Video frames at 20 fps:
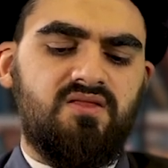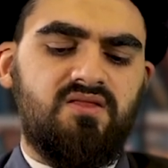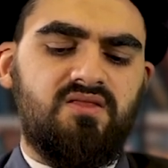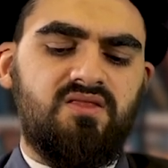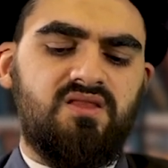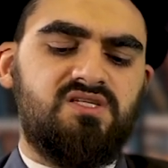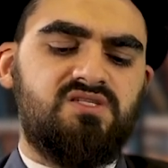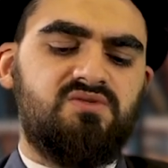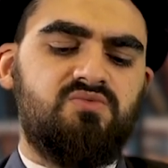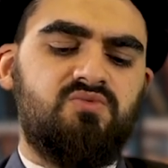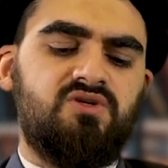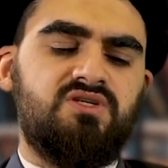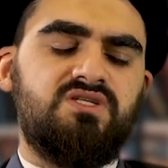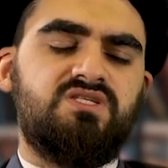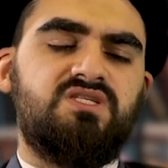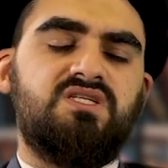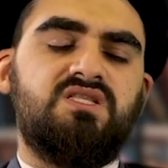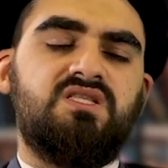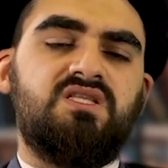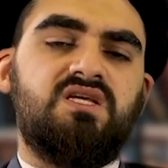this
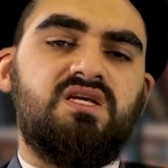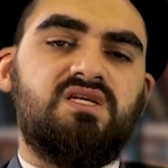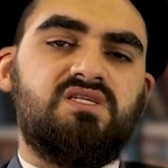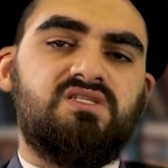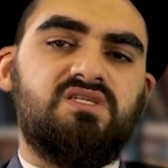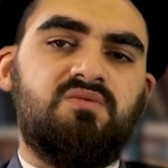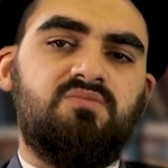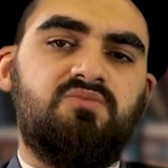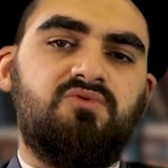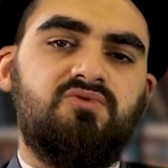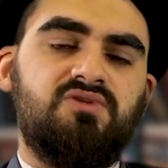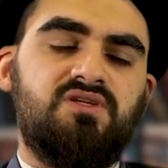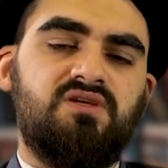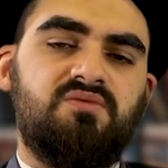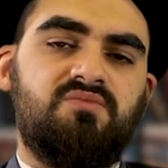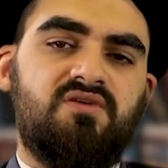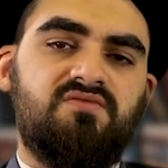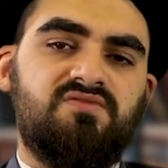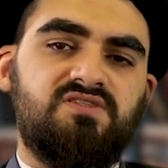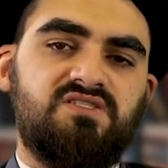was the example, dear
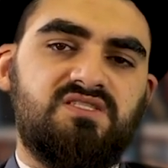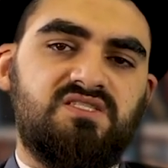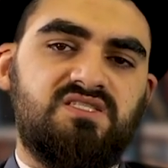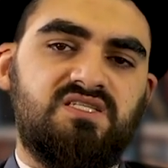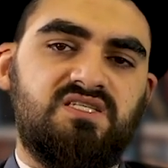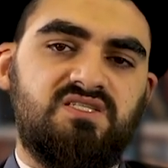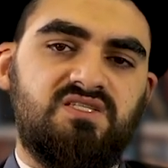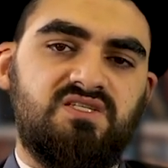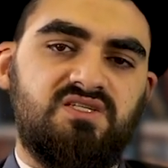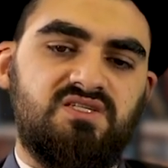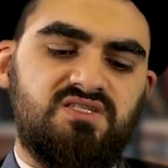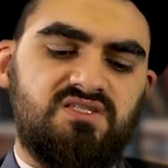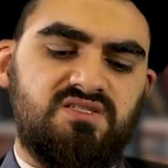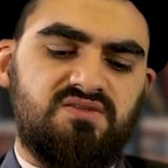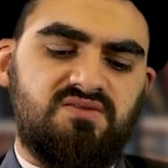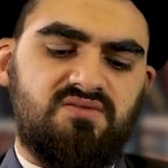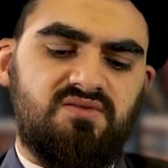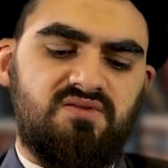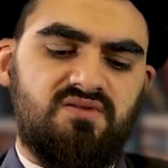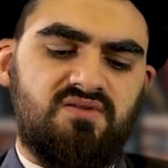brothers and sisters,
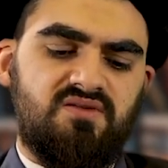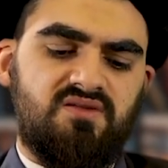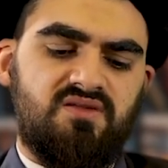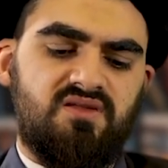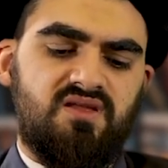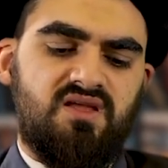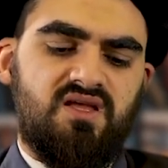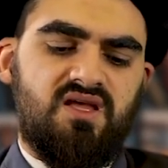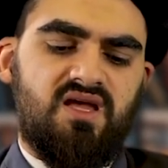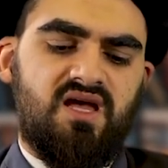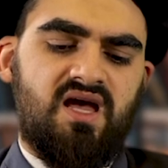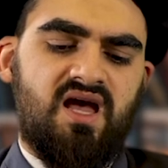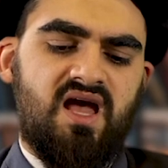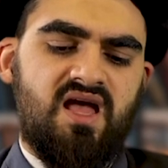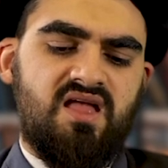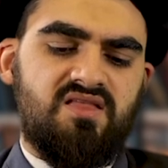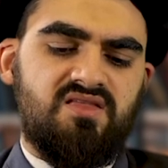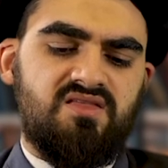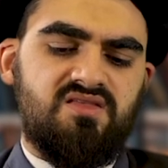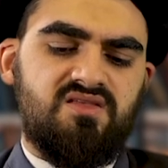
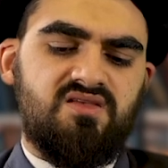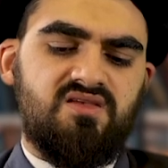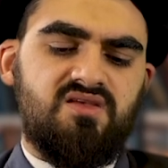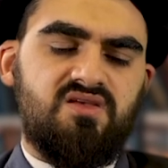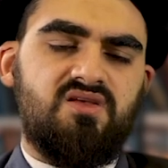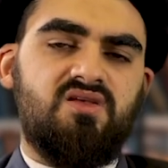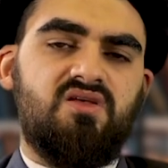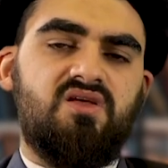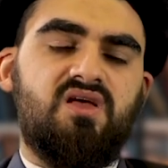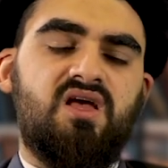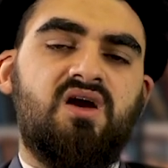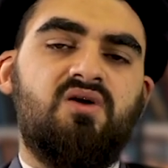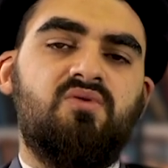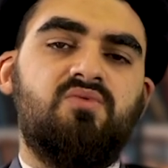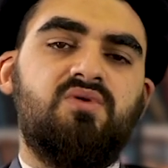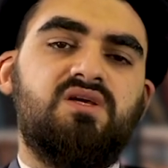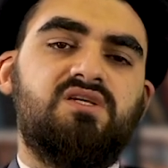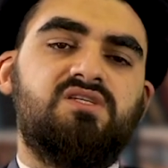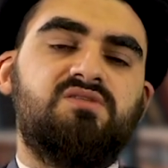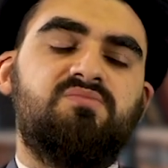and how
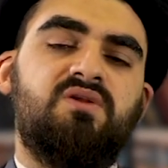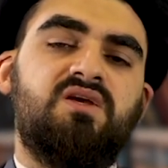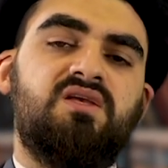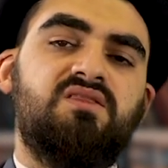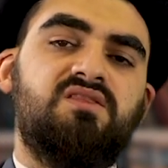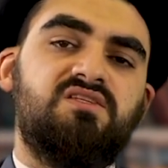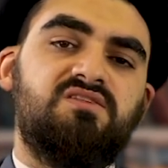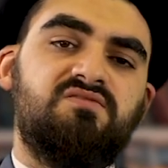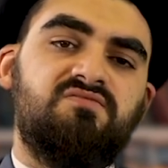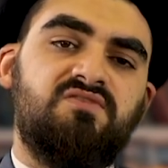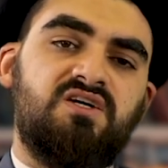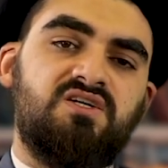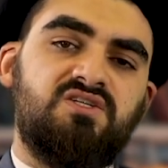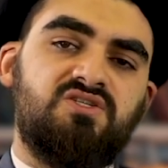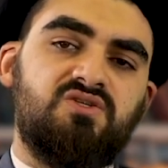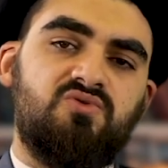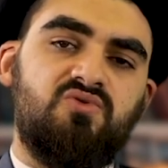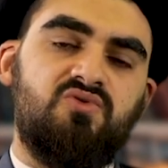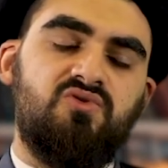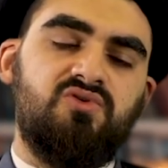we explained this verse
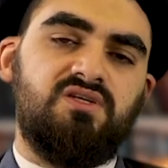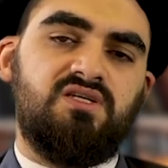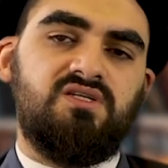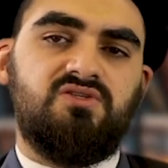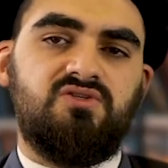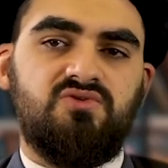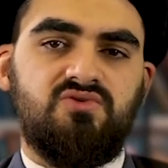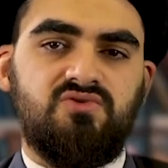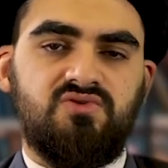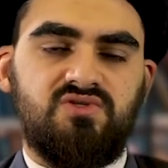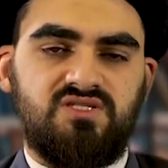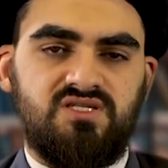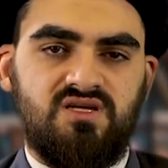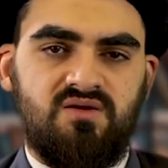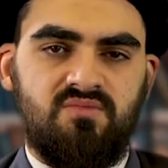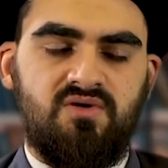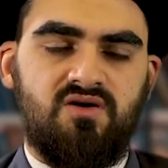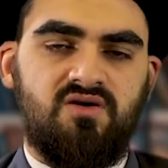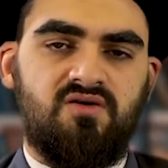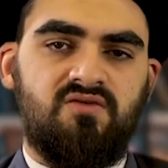according to
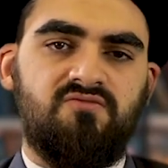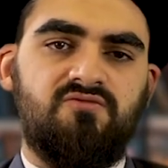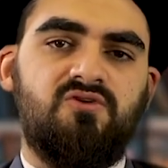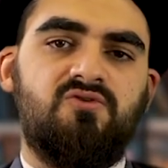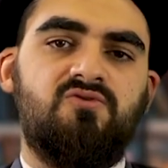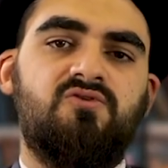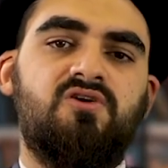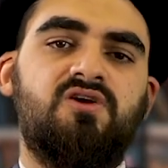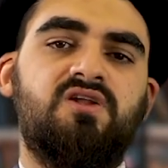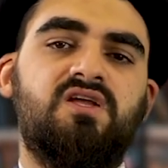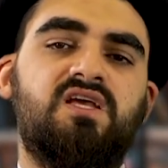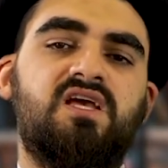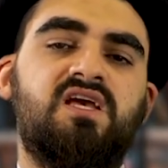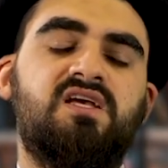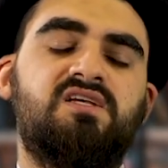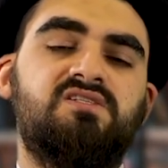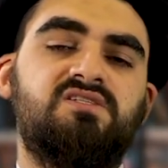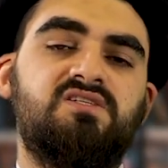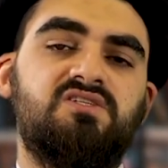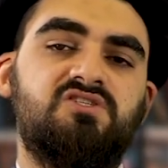some of the Quranic
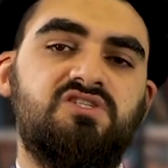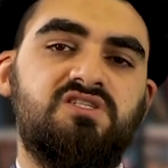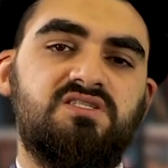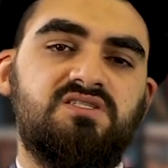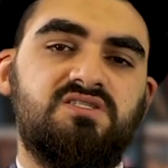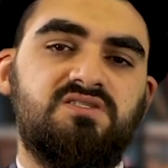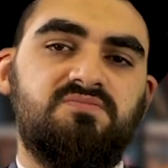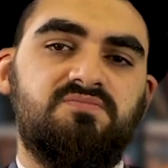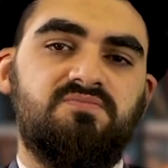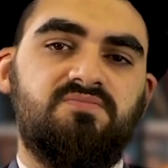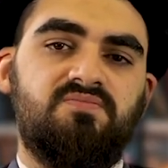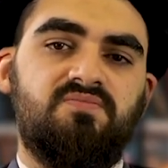exegetes.